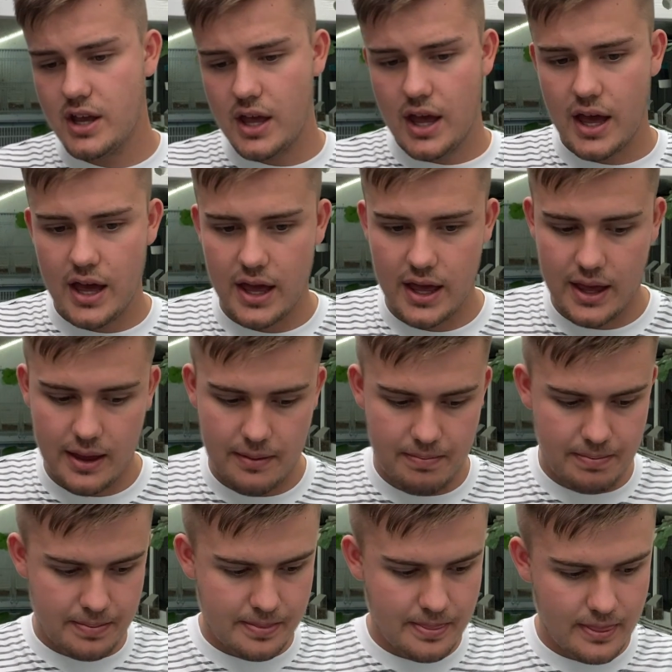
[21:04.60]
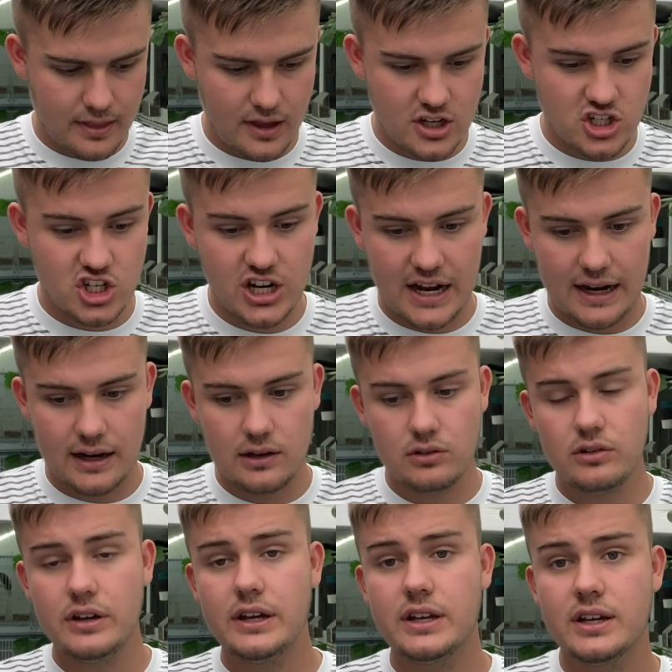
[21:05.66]
Jack
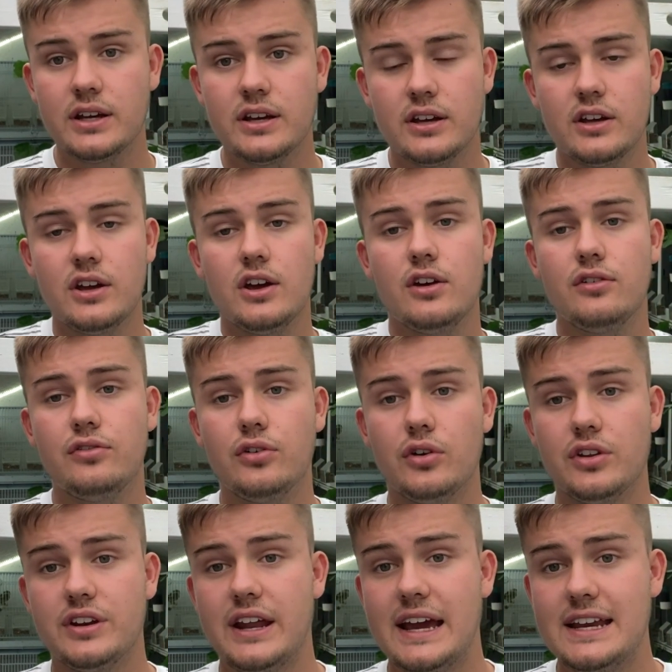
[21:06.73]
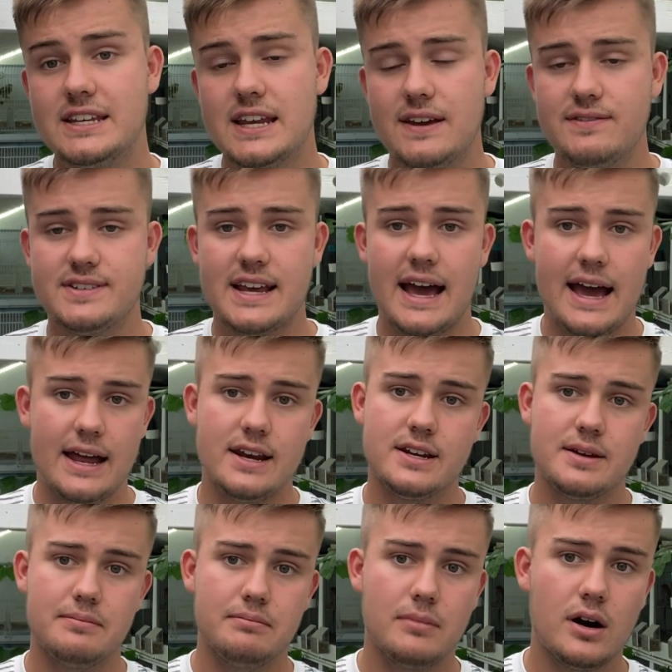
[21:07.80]
Lloyd for the natives,
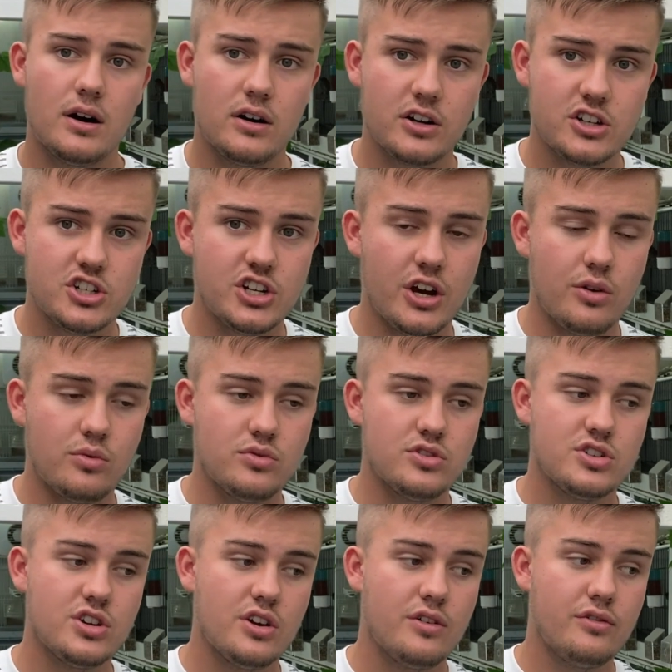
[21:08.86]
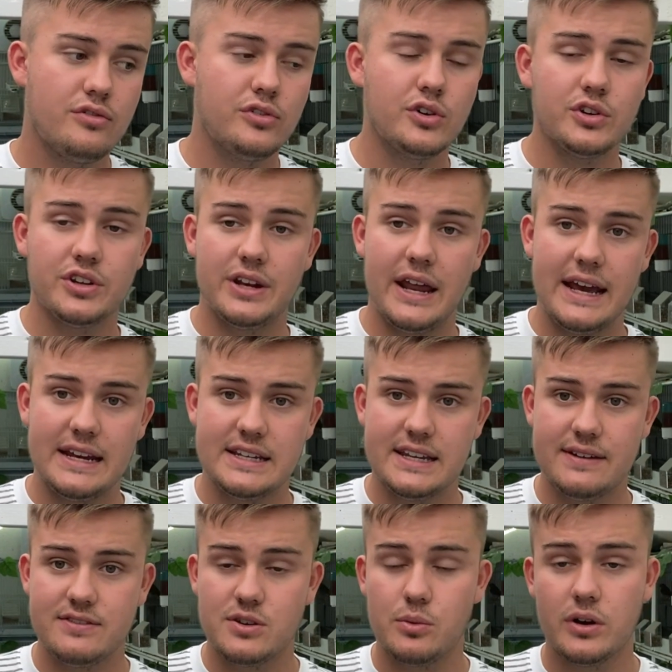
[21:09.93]
and Mark Jones for the
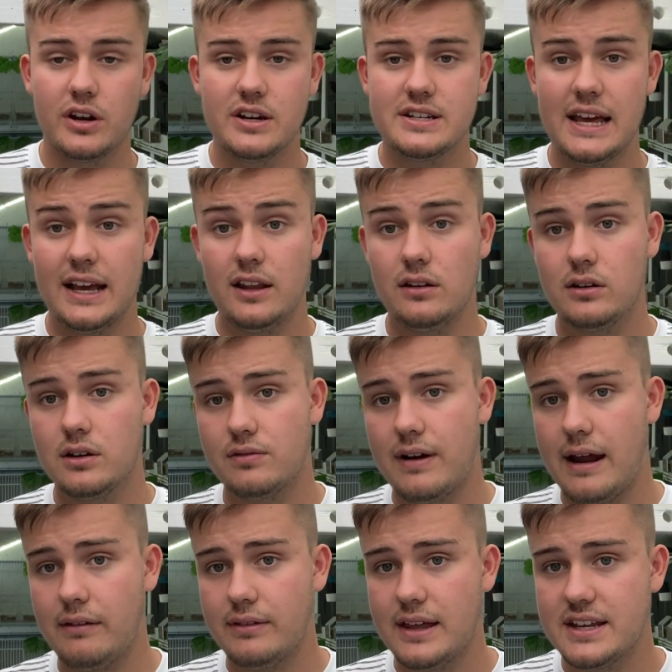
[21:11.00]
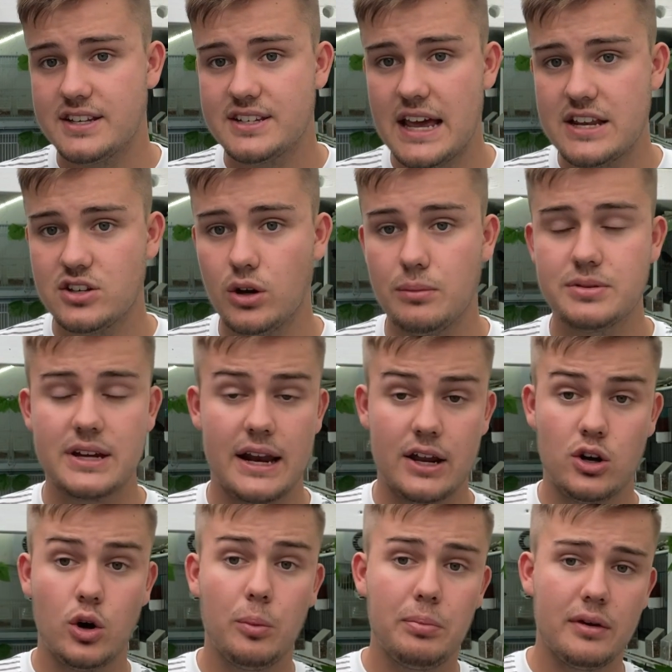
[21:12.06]
natives. And we're going to take a look around their setups and a
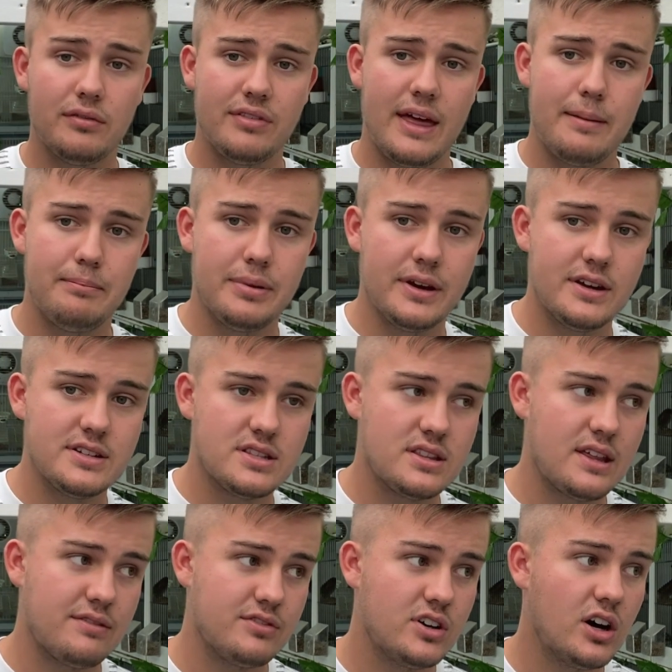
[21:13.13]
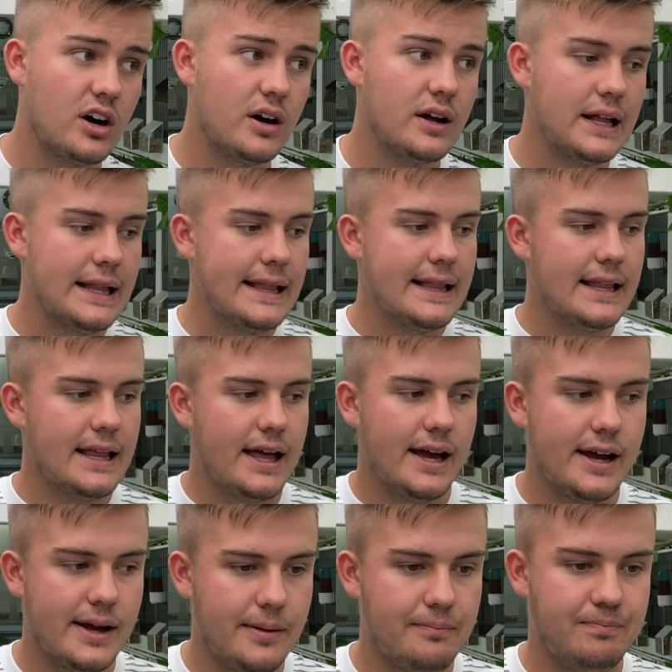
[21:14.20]
couple of their birds that they've got,
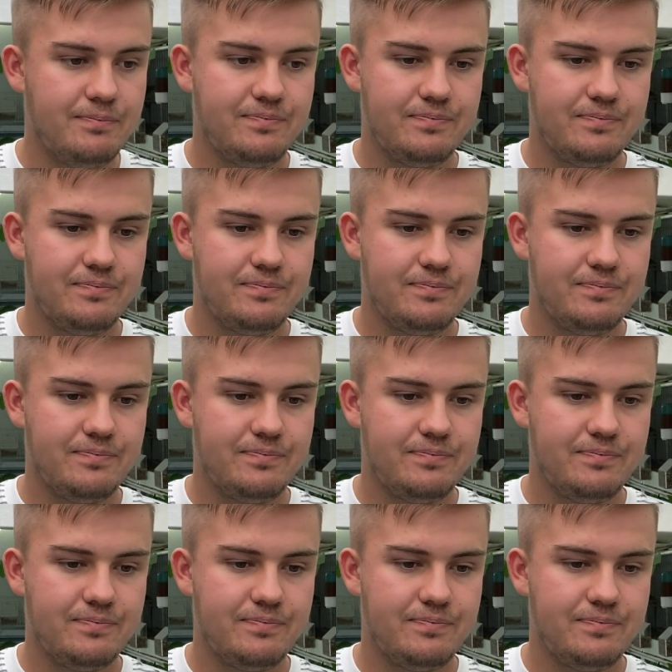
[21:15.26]
and